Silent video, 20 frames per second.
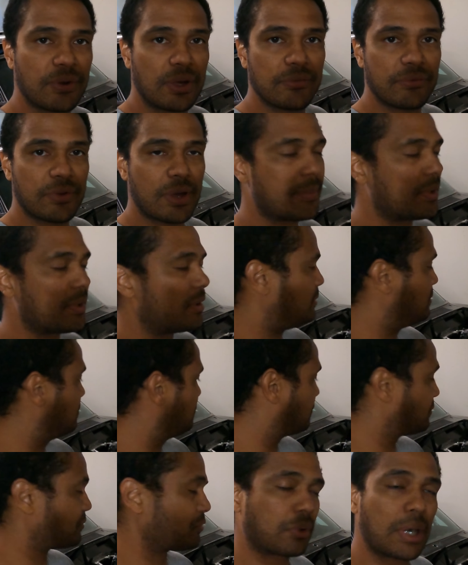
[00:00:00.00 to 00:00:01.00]
I'm gonna do
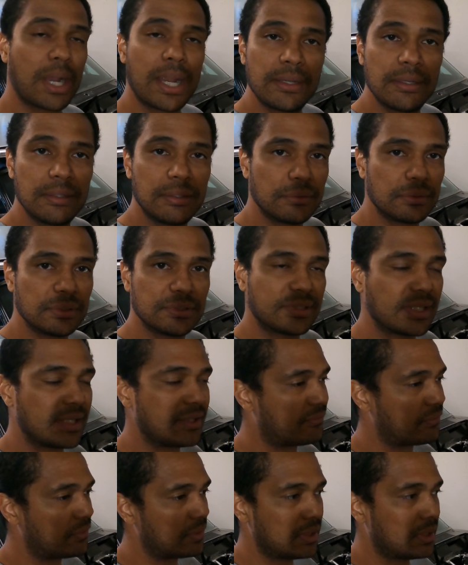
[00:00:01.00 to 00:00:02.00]
this right and do it
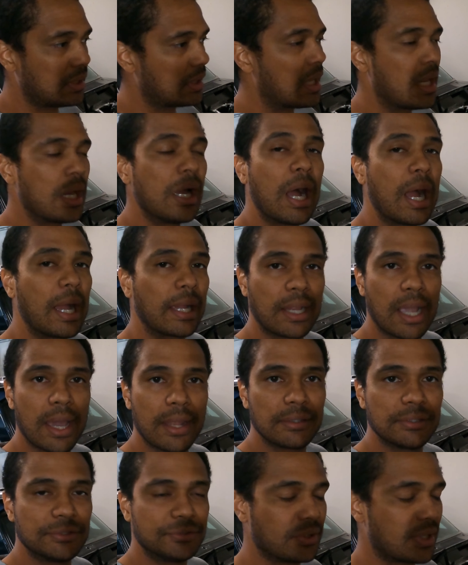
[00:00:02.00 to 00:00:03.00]
safely, I
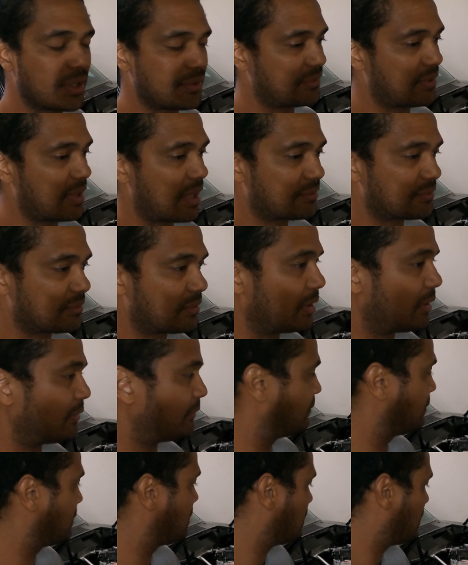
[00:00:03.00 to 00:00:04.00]
gotta address that stuff.
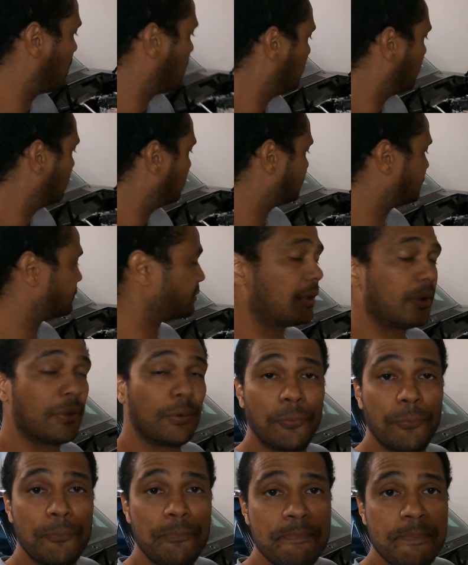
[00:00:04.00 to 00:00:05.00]

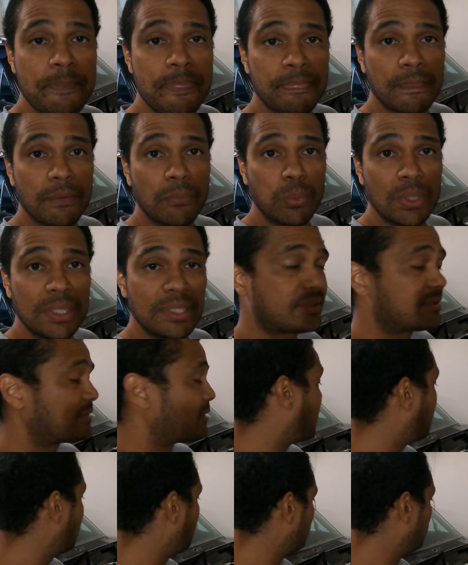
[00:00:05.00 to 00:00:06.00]
So we
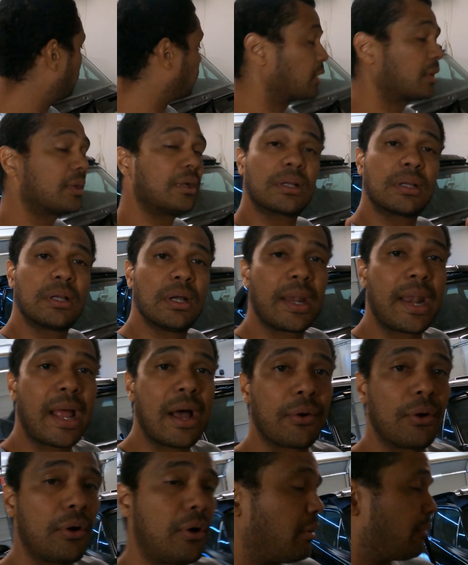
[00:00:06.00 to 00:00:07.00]
decided we're gonna cut
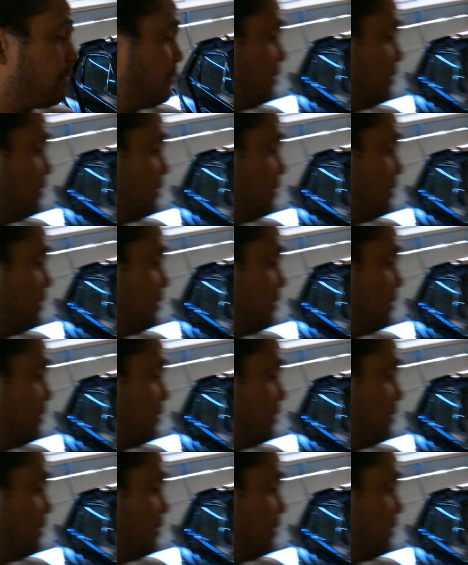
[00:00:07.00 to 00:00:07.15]
out all